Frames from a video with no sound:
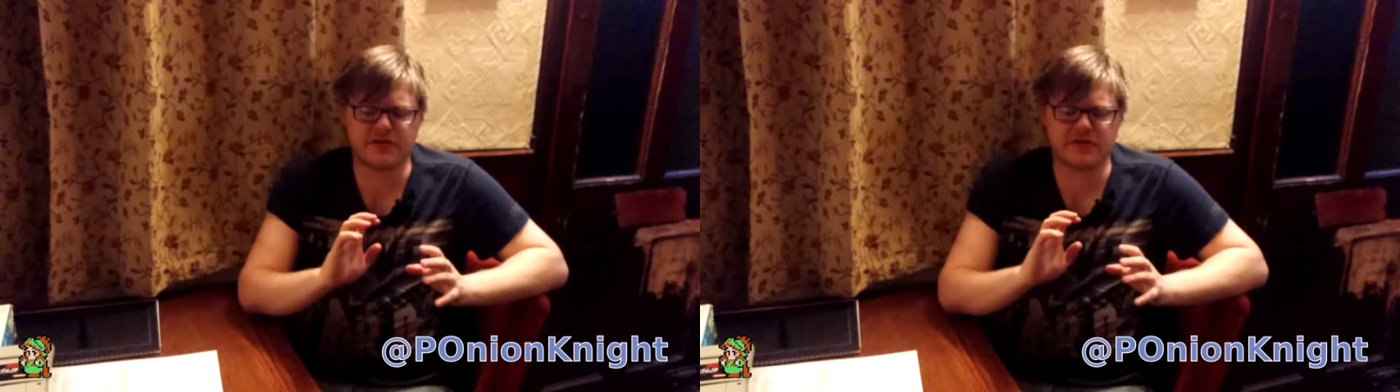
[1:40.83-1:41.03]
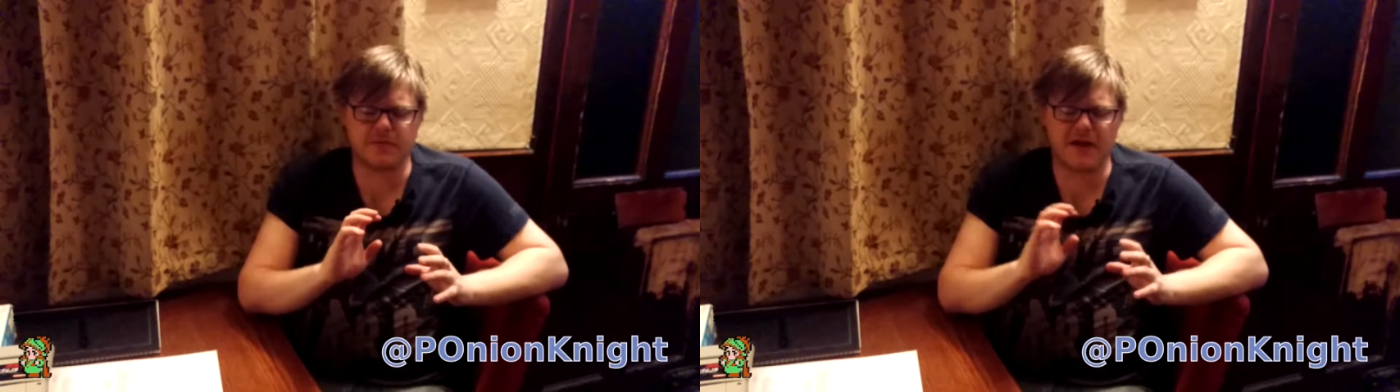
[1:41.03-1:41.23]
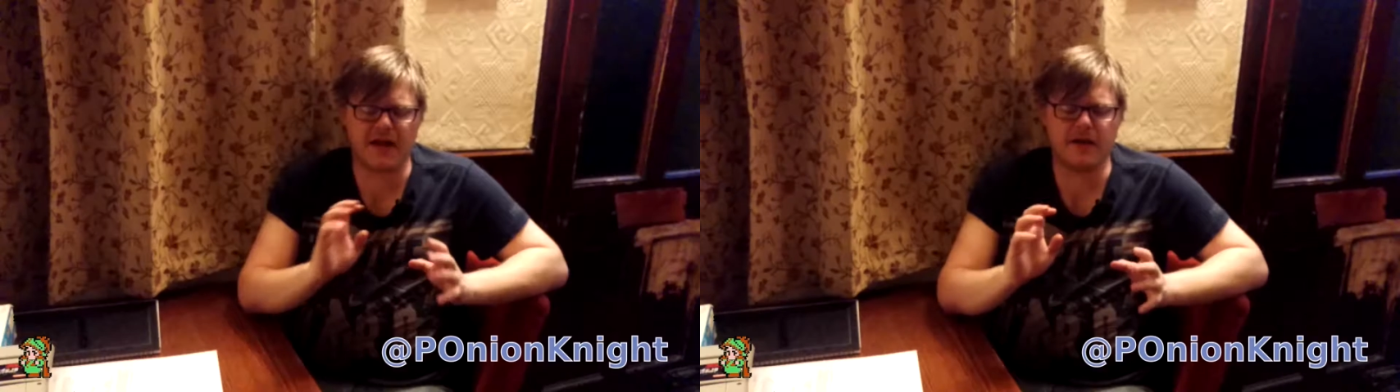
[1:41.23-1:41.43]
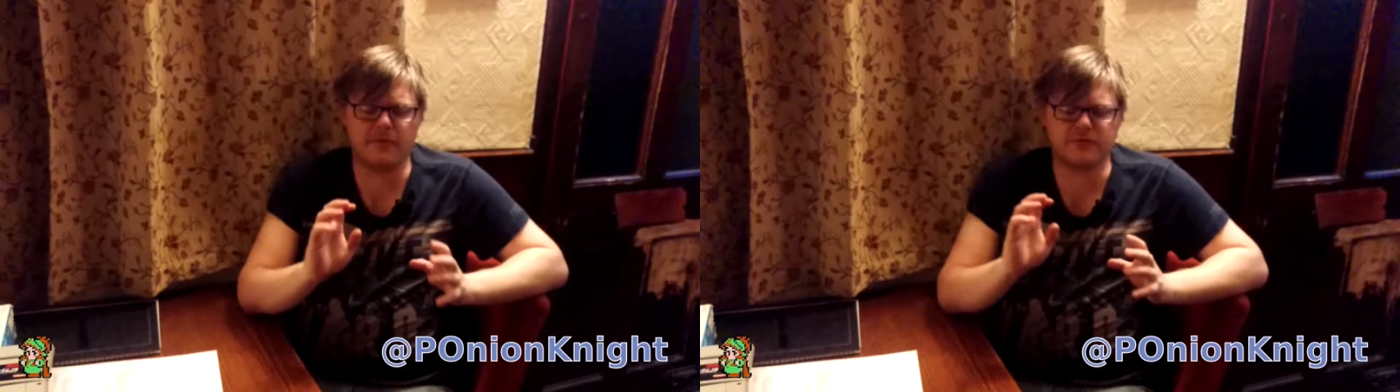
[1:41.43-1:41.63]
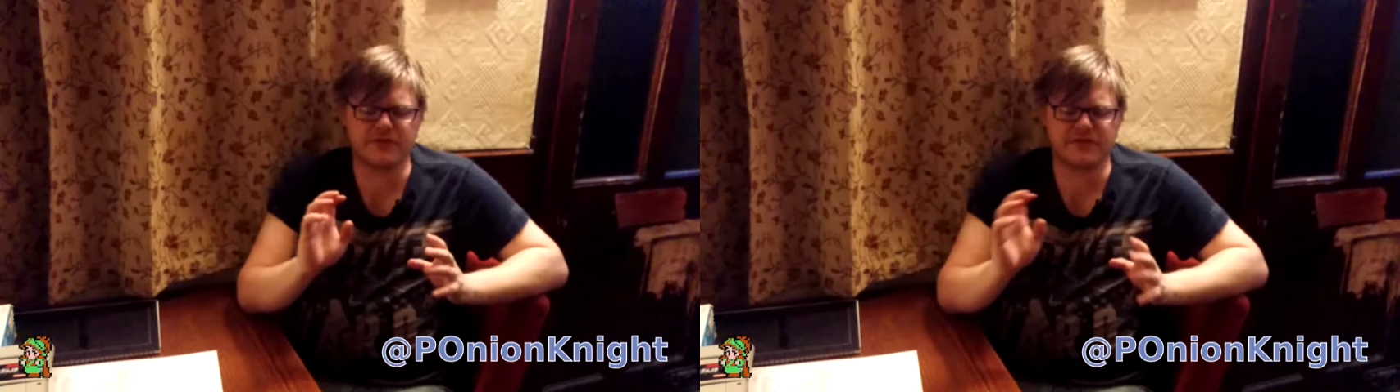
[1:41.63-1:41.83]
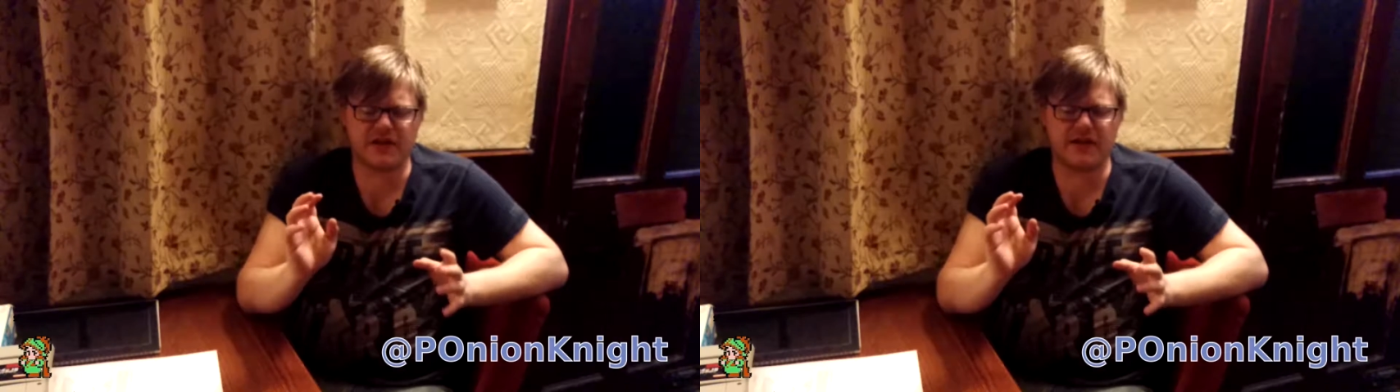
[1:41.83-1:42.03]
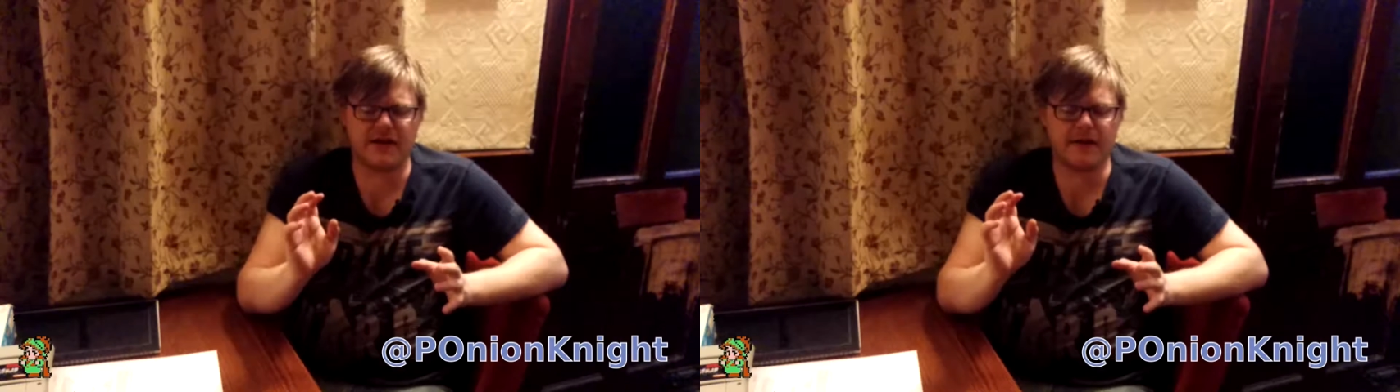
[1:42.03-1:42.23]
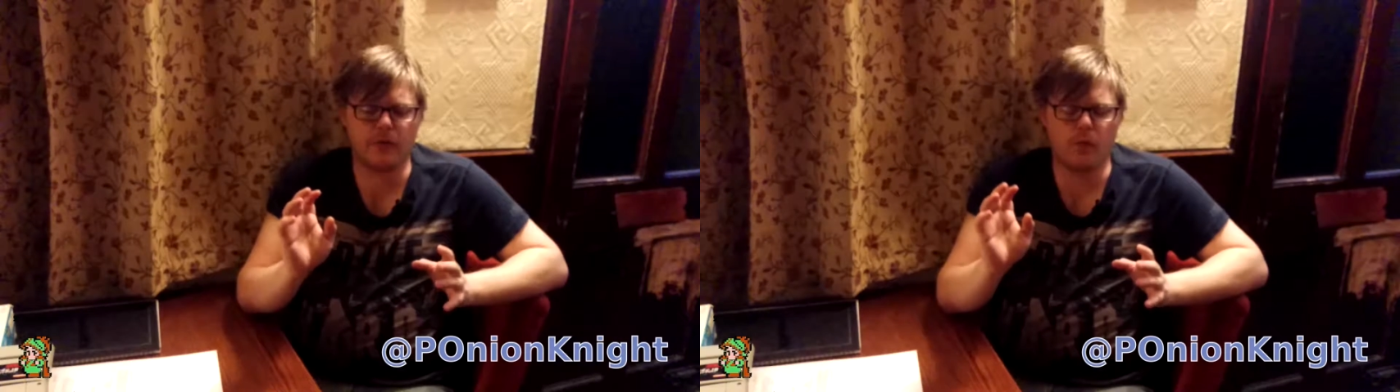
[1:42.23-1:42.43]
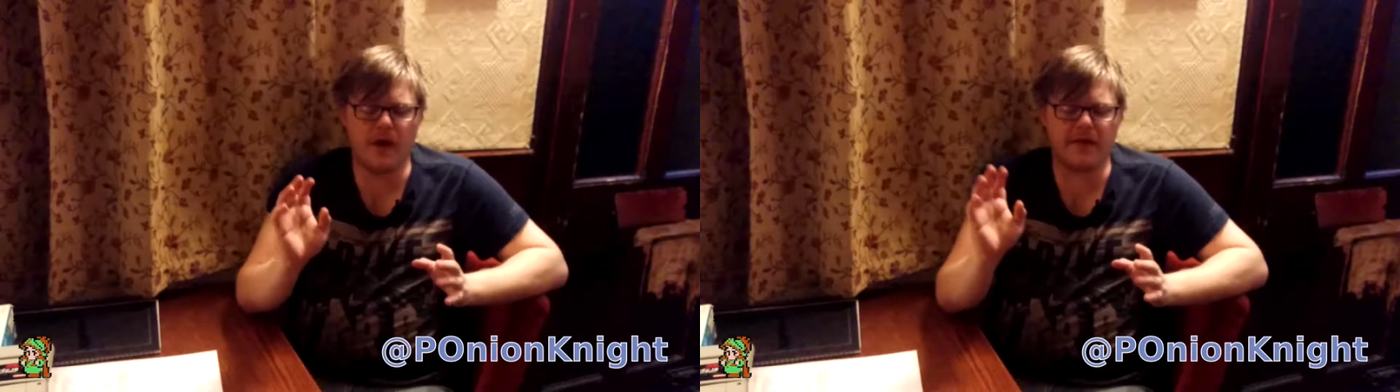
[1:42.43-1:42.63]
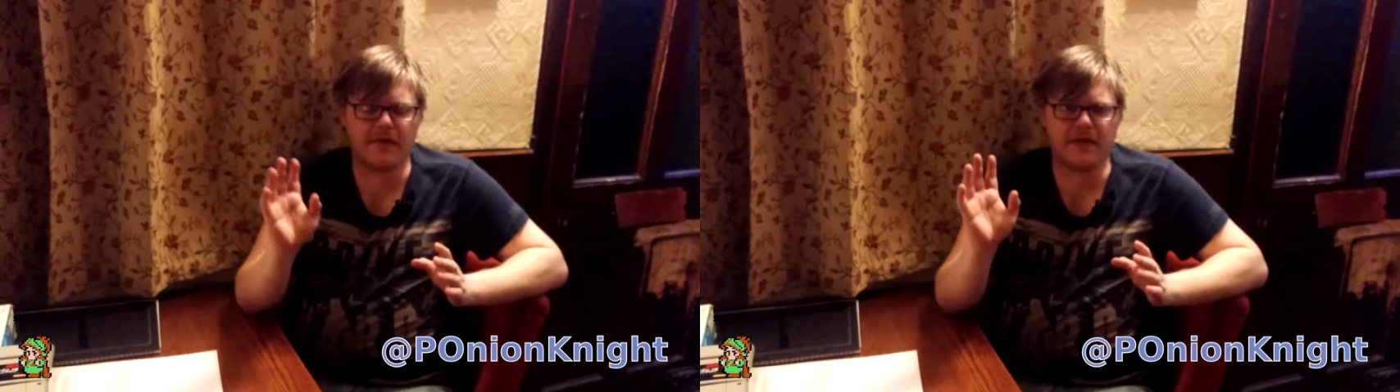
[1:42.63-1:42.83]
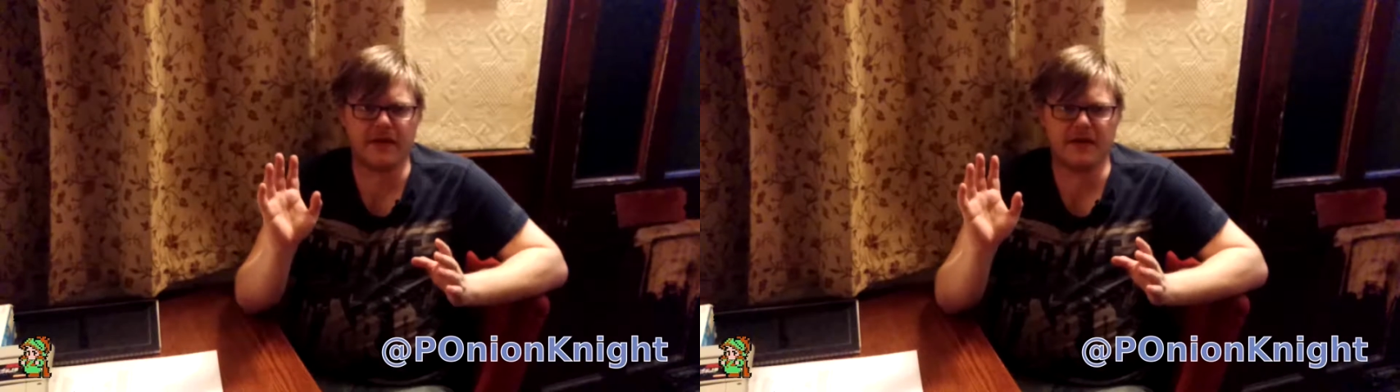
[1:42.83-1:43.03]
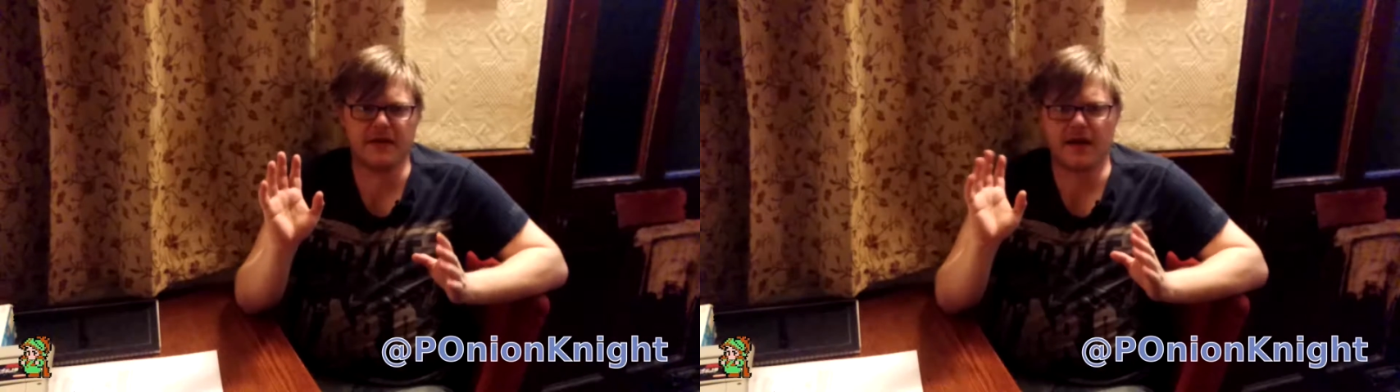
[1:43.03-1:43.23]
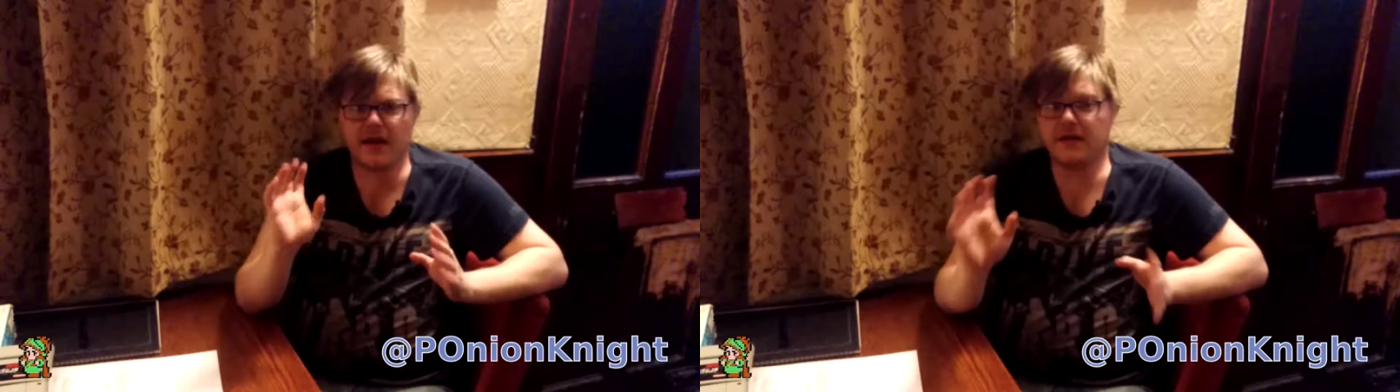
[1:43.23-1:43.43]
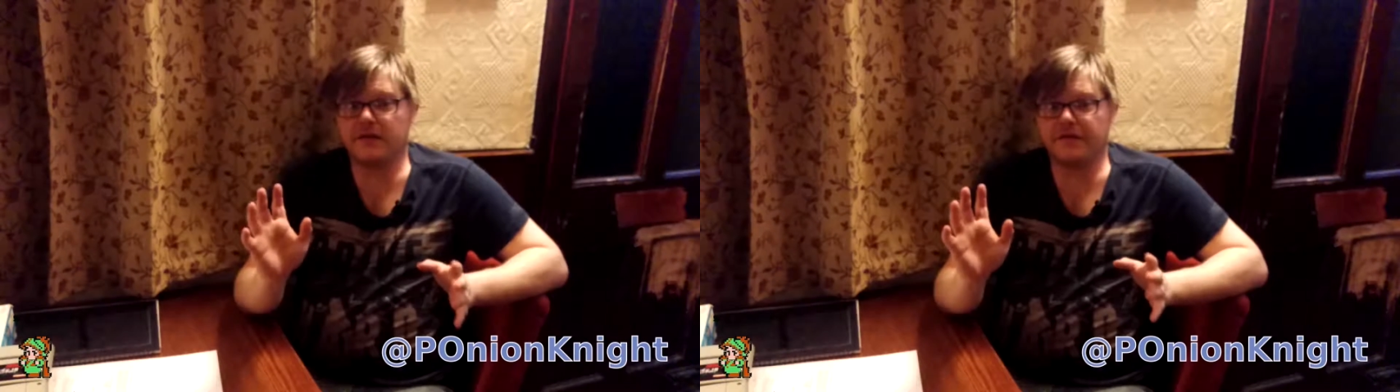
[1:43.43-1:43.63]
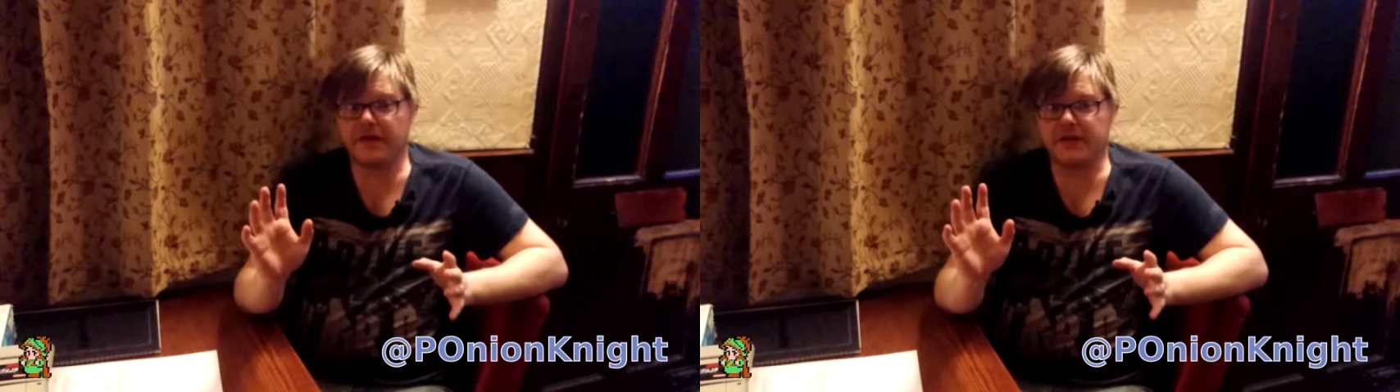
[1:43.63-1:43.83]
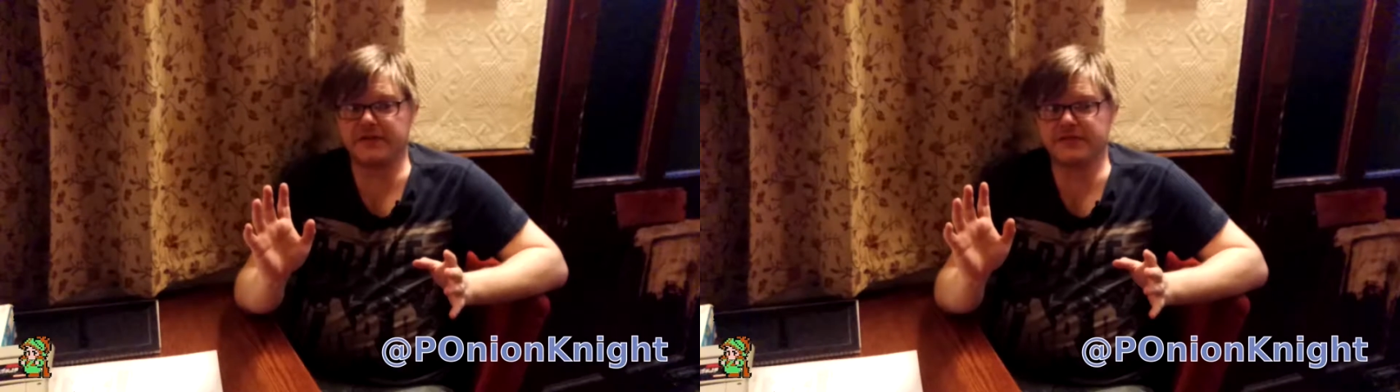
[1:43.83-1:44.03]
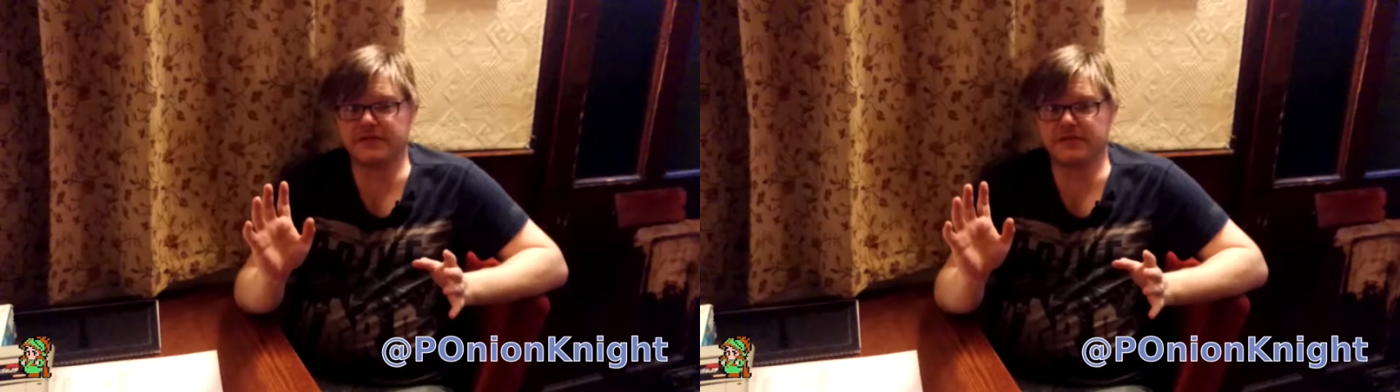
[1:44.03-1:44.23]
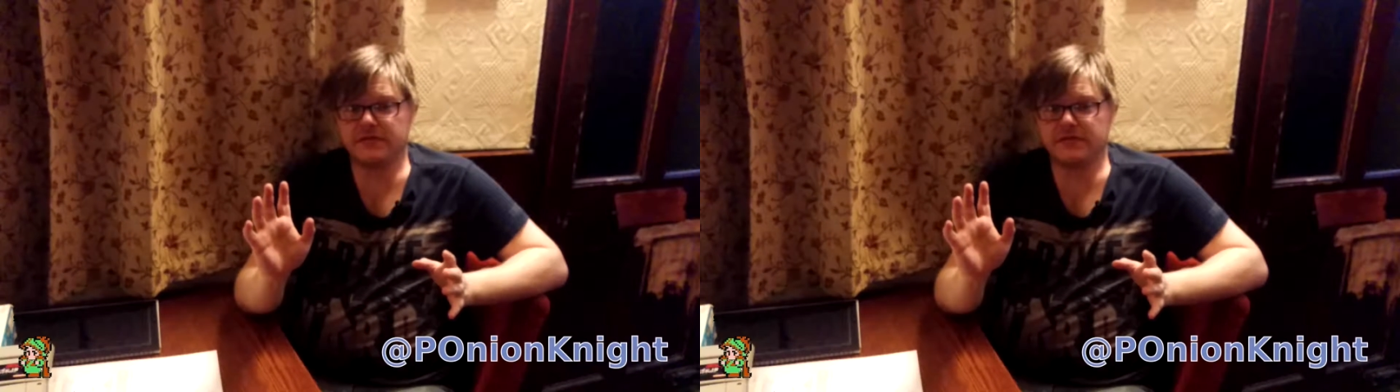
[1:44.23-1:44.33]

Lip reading: to be able to say whether the interface